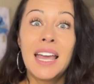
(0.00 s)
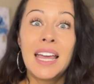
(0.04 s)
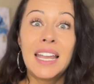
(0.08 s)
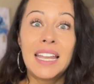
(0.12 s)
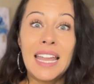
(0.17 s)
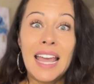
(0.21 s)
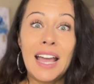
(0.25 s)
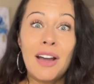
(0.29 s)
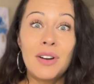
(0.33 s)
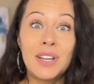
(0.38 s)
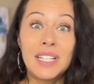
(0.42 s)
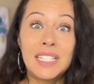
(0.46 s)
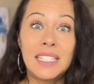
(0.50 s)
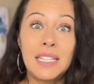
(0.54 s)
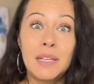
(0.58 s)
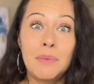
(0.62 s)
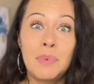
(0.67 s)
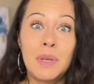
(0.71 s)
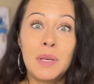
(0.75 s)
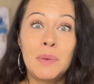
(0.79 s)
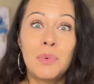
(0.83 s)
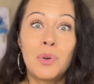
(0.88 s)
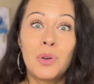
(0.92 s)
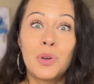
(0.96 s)
Now I see
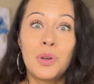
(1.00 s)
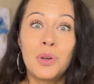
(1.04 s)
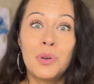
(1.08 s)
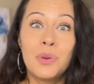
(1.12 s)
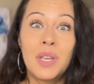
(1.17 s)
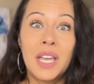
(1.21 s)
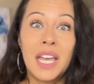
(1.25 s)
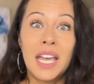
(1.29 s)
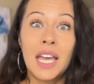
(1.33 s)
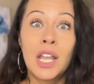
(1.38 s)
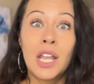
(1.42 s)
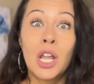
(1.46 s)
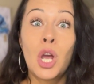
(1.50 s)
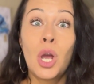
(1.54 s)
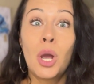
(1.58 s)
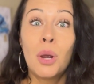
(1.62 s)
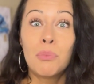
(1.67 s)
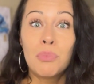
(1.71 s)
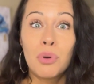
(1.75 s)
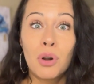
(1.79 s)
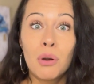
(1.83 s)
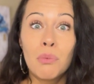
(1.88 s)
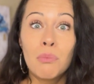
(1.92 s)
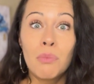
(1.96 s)
people who get
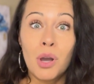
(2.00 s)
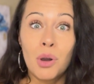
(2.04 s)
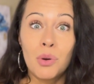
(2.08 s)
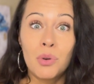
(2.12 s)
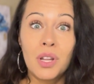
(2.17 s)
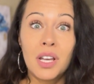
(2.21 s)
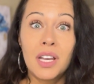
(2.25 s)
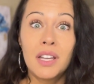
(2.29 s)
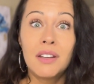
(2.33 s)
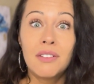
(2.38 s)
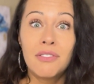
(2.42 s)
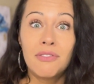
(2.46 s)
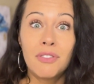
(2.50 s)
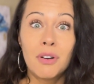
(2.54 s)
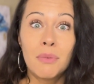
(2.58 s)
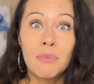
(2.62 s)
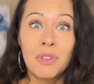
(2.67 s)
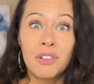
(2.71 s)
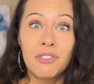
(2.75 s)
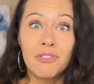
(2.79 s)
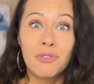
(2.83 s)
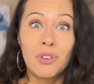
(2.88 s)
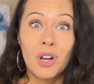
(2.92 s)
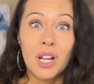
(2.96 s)
promoted from
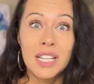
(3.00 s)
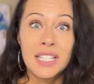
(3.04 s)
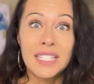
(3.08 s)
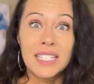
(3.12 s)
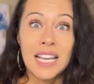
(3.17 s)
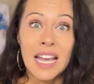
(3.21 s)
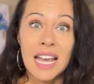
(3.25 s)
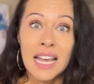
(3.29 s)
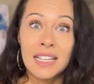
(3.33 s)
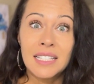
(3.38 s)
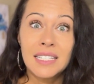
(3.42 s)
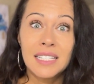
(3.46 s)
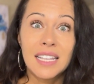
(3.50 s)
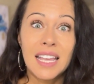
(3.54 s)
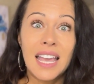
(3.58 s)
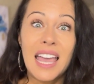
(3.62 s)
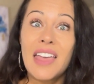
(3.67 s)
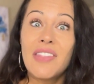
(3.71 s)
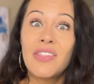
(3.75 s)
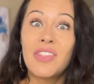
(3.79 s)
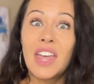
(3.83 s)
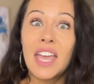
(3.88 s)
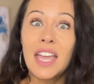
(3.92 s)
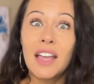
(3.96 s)
the front desk
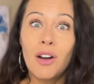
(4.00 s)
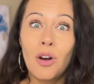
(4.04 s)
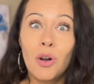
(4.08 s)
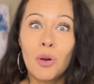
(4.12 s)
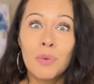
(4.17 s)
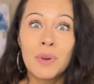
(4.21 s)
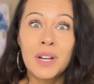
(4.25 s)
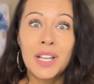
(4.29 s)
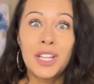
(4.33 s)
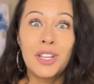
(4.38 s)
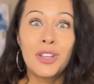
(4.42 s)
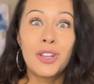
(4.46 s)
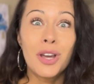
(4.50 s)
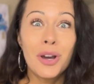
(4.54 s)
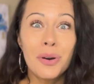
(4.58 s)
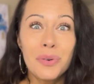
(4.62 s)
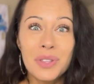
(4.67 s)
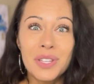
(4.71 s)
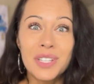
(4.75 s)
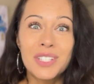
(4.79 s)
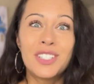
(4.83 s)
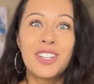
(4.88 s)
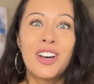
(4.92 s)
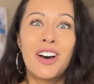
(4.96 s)
and they already know
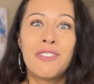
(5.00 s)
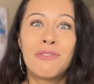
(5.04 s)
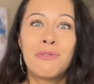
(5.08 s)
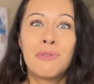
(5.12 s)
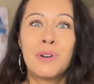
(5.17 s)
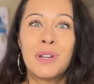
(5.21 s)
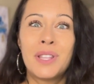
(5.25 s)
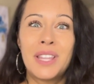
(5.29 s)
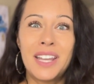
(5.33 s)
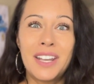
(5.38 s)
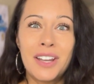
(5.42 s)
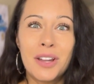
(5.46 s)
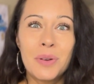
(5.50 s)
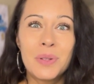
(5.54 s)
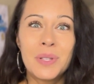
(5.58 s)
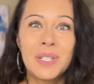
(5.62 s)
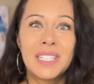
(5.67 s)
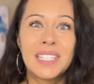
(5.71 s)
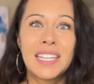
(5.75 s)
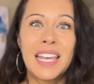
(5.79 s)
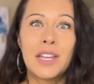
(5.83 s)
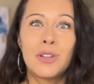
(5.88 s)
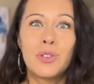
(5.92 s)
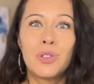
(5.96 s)
the software, they know the
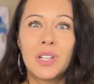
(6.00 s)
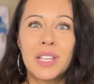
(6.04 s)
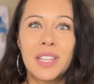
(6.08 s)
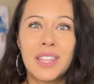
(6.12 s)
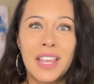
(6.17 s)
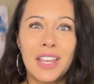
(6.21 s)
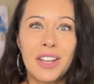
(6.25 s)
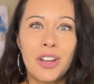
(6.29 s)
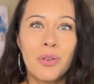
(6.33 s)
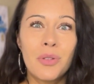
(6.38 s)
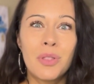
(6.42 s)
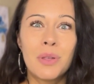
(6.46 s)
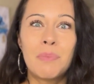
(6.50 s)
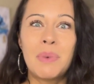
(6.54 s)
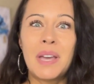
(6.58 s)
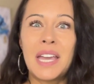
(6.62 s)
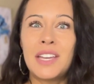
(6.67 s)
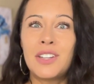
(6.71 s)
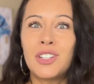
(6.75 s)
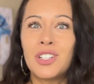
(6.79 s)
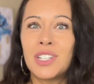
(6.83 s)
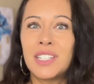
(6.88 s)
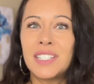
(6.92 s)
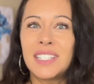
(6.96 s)
scheduling, they know the
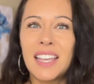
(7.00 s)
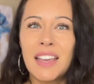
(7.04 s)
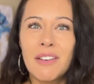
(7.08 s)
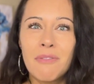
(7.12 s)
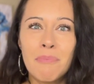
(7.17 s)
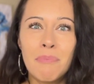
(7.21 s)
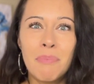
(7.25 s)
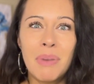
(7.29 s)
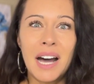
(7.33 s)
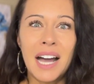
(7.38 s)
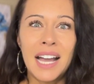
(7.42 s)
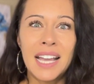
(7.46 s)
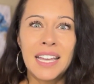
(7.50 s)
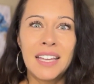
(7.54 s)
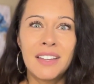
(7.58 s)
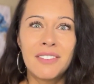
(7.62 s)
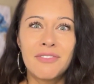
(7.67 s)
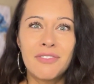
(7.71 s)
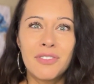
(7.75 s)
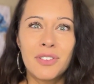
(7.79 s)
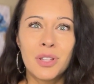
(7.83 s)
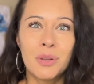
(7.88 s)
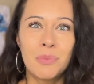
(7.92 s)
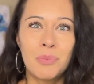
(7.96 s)
patients, they have buy-in
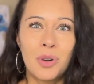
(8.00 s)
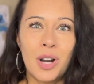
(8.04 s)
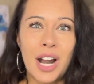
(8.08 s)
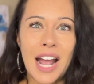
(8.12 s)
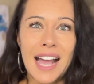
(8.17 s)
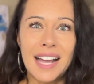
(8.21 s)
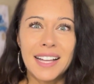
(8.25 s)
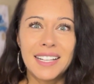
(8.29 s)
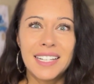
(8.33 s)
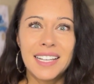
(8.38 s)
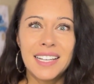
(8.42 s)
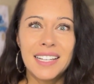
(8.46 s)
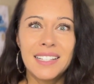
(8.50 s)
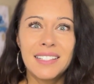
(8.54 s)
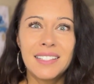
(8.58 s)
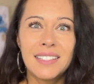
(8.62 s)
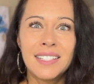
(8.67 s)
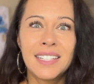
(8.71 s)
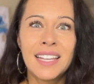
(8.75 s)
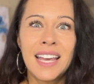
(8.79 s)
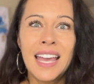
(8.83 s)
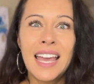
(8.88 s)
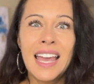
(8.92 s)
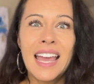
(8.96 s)
for the practice.
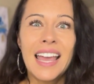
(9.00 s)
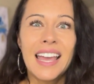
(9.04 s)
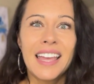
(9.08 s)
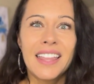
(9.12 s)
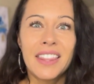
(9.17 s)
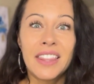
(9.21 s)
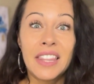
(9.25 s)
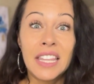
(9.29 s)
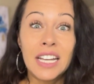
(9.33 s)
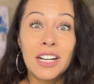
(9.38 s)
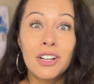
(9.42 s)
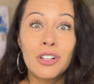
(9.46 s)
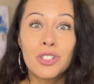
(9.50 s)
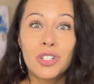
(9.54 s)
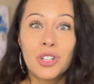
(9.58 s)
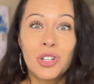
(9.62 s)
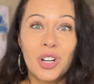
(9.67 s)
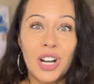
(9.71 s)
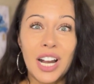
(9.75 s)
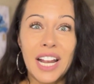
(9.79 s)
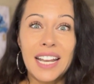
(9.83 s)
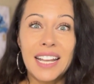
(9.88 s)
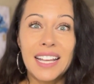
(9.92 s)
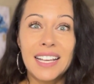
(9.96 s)
Their
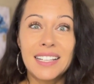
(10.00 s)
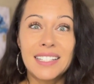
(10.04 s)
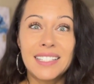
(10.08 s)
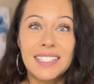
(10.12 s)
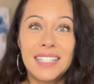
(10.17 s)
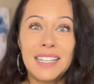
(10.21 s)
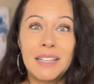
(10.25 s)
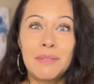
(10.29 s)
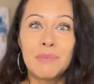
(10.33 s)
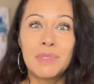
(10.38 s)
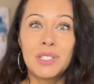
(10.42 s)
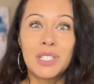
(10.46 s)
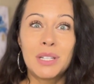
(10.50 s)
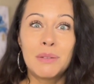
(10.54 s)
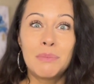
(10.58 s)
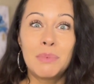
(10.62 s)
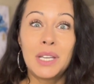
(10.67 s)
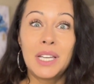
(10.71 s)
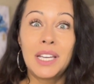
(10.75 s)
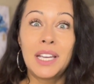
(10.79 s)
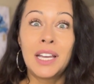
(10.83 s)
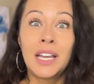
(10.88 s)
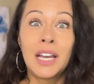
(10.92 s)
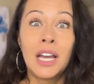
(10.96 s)
training seems to
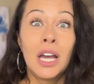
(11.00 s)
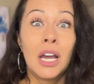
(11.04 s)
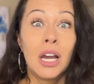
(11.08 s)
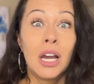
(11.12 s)
be